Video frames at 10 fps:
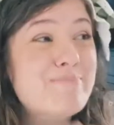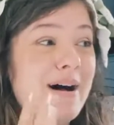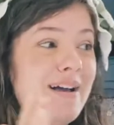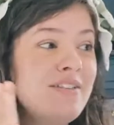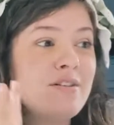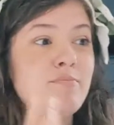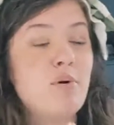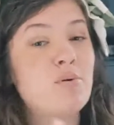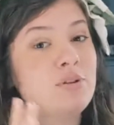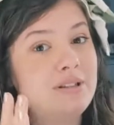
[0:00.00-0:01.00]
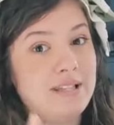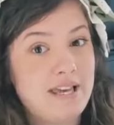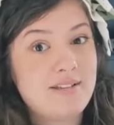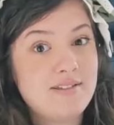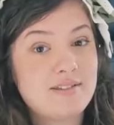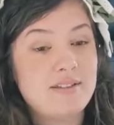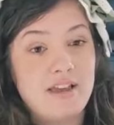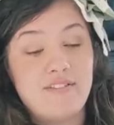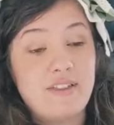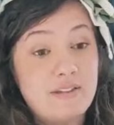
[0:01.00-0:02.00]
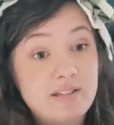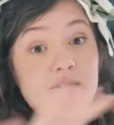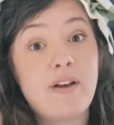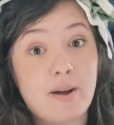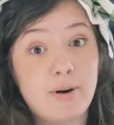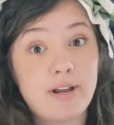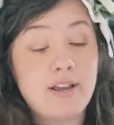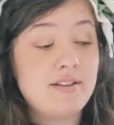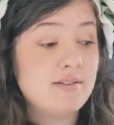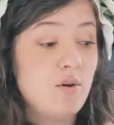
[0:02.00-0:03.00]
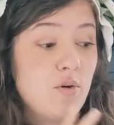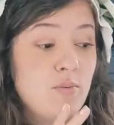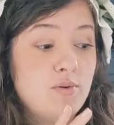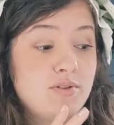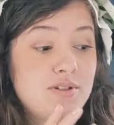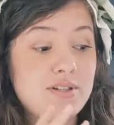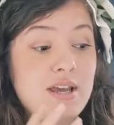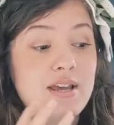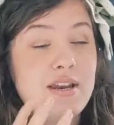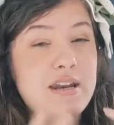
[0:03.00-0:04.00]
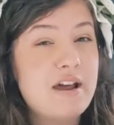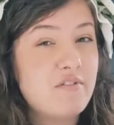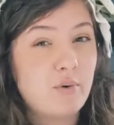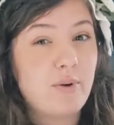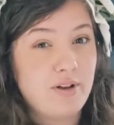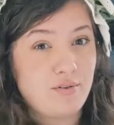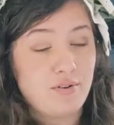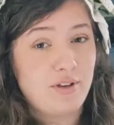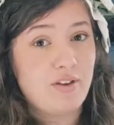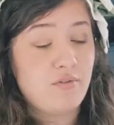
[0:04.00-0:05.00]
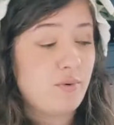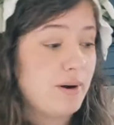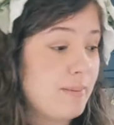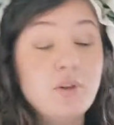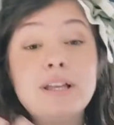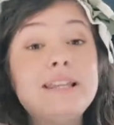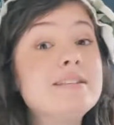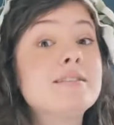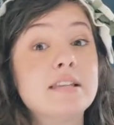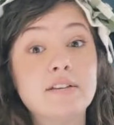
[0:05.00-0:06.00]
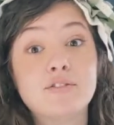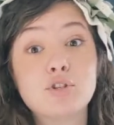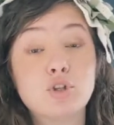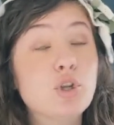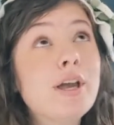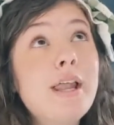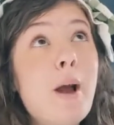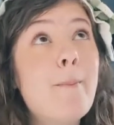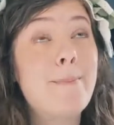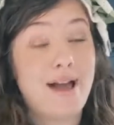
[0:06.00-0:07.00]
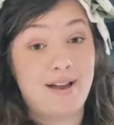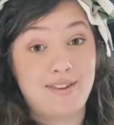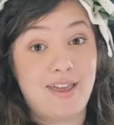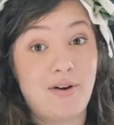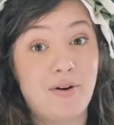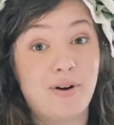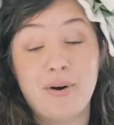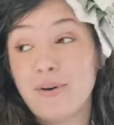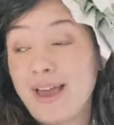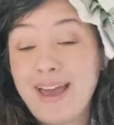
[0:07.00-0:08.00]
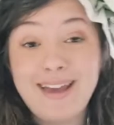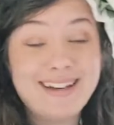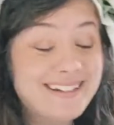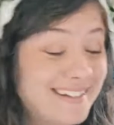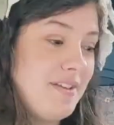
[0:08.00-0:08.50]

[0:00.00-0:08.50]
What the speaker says: Buy the bolt lace, like lace fabric, is almost never what you're looking for. Look at these sleeves. Look at how bad they are, okay?